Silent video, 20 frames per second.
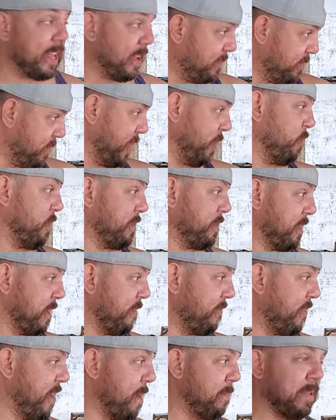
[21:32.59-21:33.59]
evening with their
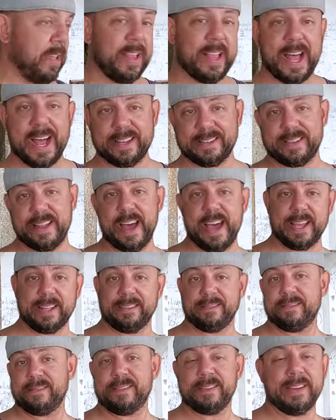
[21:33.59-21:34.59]
family last night,
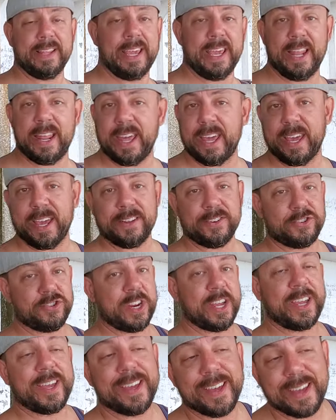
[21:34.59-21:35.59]
eating and
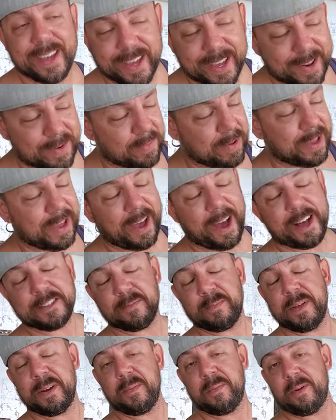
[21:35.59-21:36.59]
drinking and being
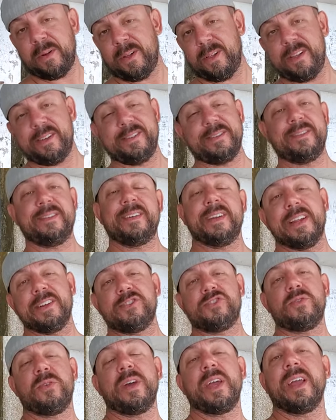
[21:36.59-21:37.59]
hospitable and
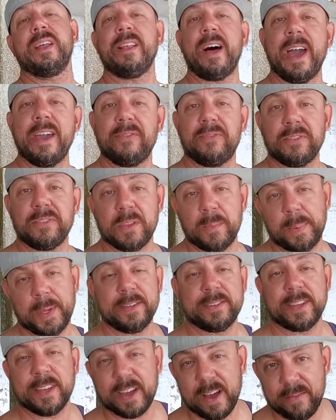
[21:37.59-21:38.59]
enjoying life and the
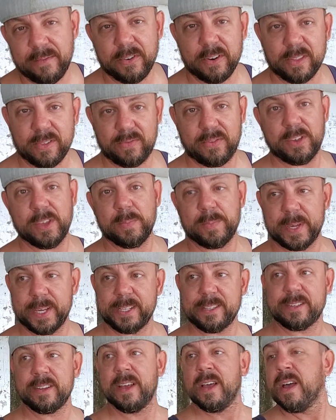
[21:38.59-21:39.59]
peace and comfort of the
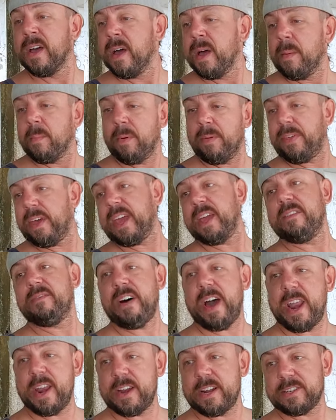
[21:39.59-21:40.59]
Philippines, but they
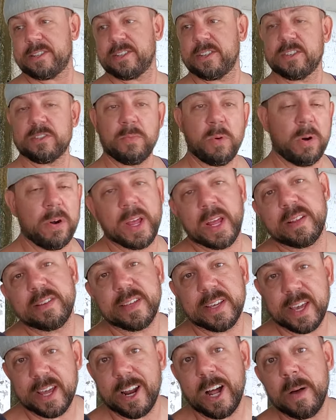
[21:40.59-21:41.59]
invited us this morning
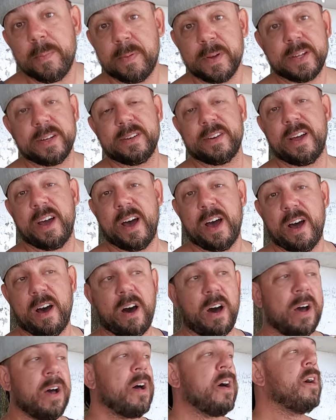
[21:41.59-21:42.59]
to get up and
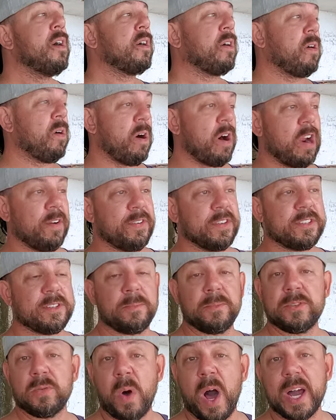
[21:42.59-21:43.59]
uh, go harvest
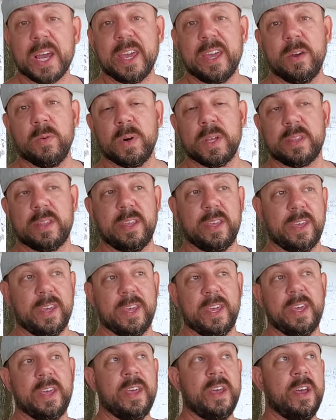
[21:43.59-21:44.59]
some swaki with
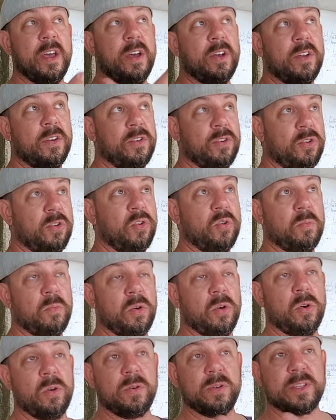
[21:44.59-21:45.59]
the new
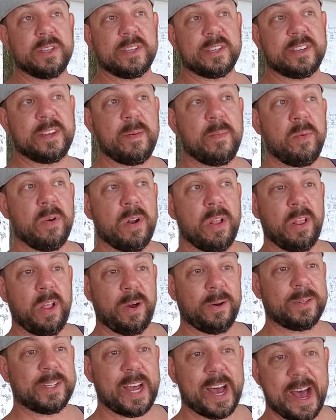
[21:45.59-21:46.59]
moon December
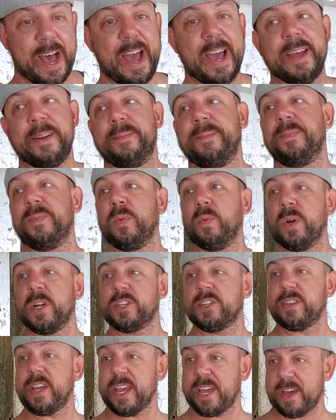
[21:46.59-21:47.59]
low tide,
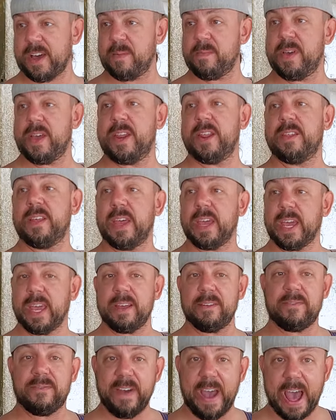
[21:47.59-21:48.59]
which they come in and they
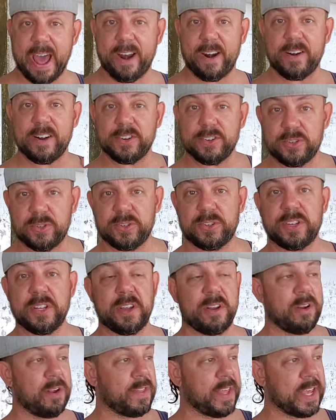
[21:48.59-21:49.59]
get fatter and
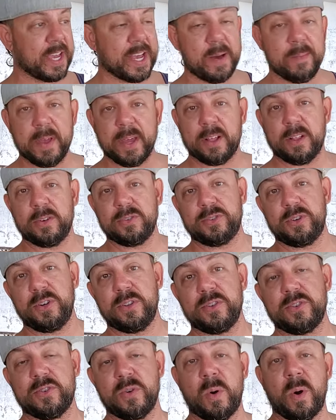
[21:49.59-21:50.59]
juicier and they come in closer to
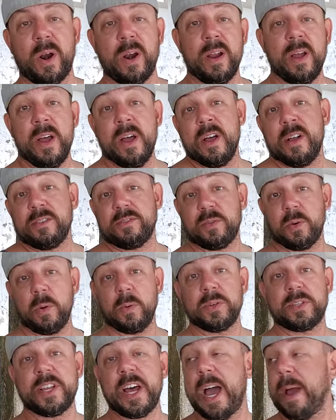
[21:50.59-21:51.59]
the shore. So it
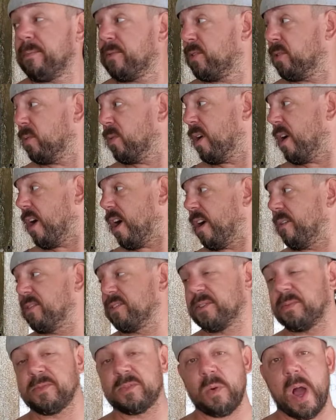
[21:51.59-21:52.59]
was time to uh,
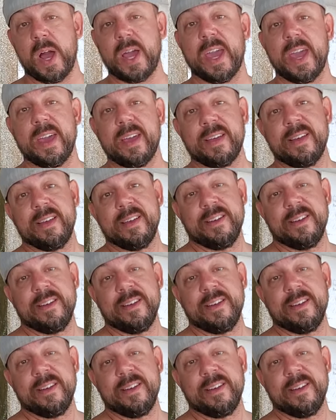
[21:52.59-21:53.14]
harvest some swaki.